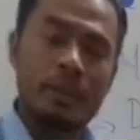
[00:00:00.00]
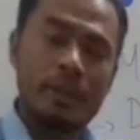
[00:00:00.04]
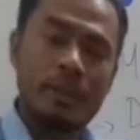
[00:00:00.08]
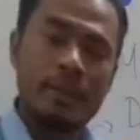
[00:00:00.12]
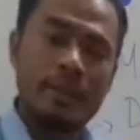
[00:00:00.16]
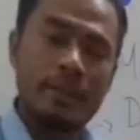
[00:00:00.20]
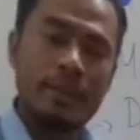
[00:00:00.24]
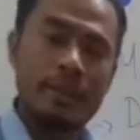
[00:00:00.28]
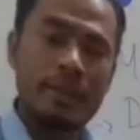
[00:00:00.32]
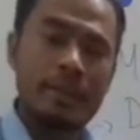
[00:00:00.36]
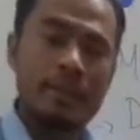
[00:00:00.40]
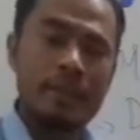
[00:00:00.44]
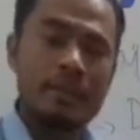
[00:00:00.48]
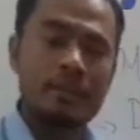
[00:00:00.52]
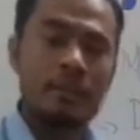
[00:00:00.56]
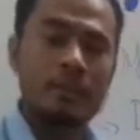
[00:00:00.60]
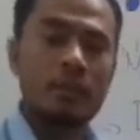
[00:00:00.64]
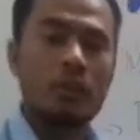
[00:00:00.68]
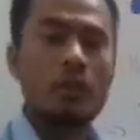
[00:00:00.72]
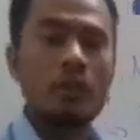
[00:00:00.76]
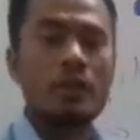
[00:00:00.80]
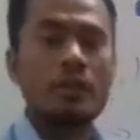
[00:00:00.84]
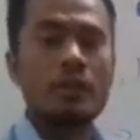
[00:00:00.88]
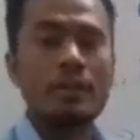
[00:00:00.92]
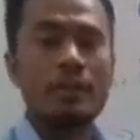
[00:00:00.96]
present
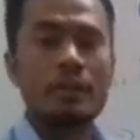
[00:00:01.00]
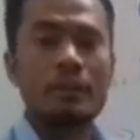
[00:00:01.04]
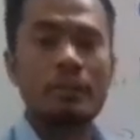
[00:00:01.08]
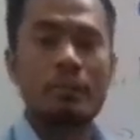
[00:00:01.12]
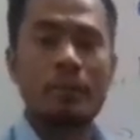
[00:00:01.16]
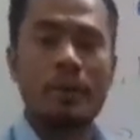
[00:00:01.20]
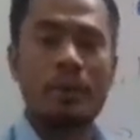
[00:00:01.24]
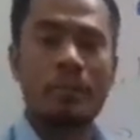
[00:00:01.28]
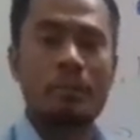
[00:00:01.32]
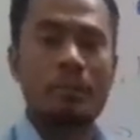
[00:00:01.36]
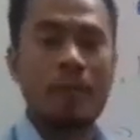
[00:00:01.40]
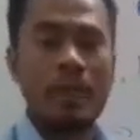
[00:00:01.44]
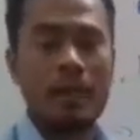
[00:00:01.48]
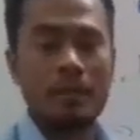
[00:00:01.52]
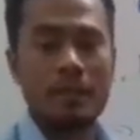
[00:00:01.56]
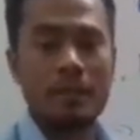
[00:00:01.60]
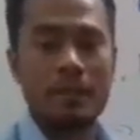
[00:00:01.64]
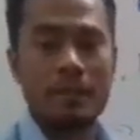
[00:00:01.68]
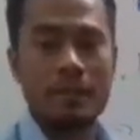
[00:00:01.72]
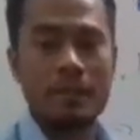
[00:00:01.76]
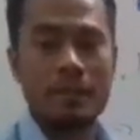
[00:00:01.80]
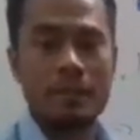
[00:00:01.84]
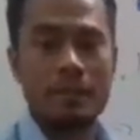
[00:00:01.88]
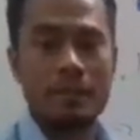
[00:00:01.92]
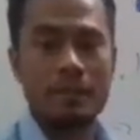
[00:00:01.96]
tense or simple
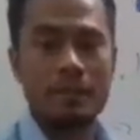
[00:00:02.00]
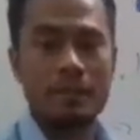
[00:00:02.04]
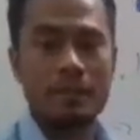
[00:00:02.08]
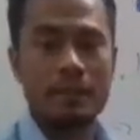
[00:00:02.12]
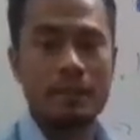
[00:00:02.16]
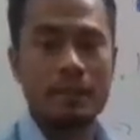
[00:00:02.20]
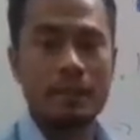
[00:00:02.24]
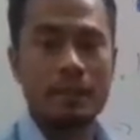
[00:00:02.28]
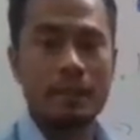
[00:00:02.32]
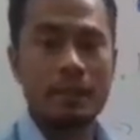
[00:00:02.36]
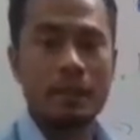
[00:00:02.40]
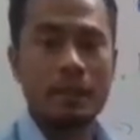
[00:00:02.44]
past tense,